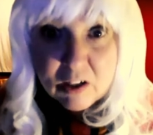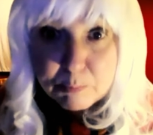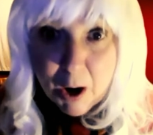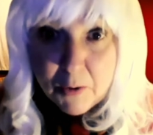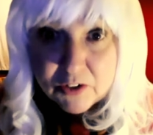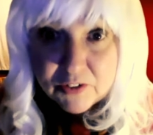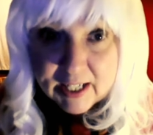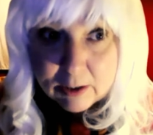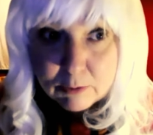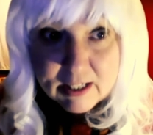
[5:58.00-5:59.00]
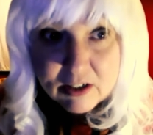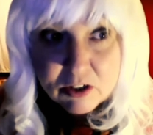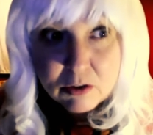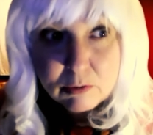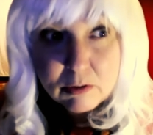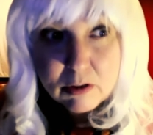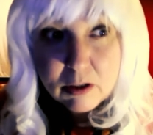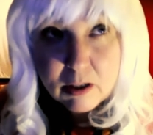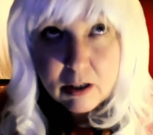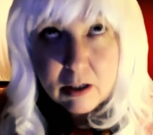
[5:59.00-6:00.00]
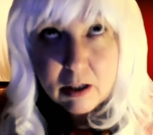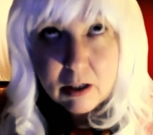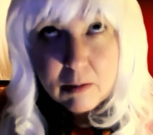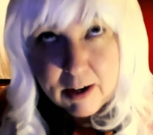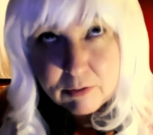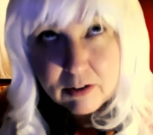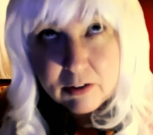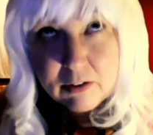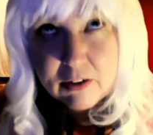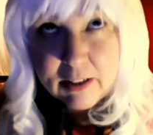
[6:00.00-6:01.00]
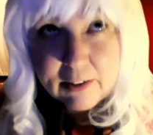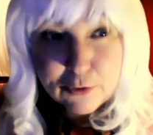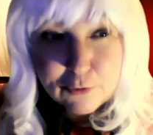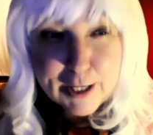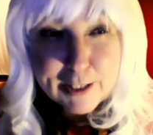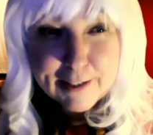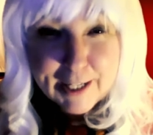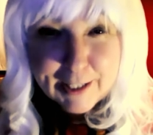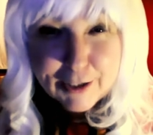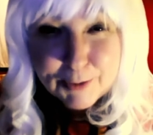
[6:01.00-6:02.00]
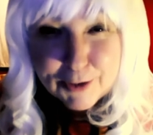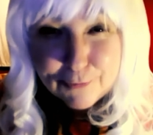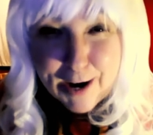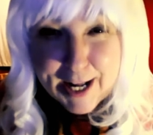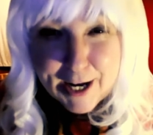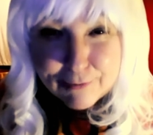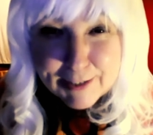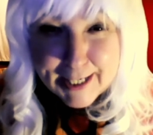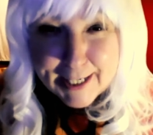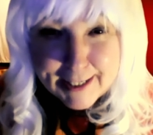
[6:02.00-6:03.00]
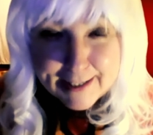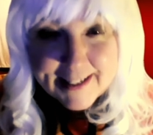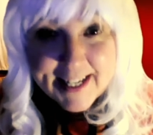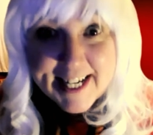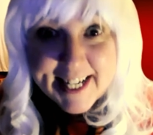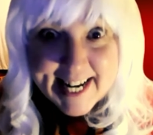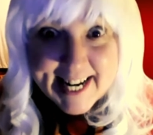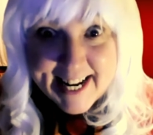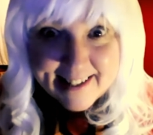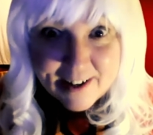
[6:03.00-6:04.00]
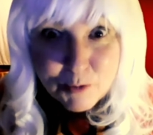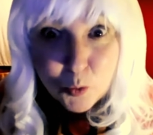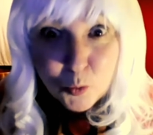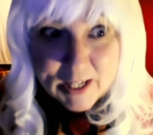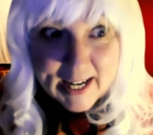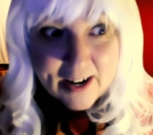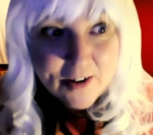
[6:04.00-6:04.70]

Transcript: last poetry gig was there too. Breakfast at this Graceland with radio teas, knees up all day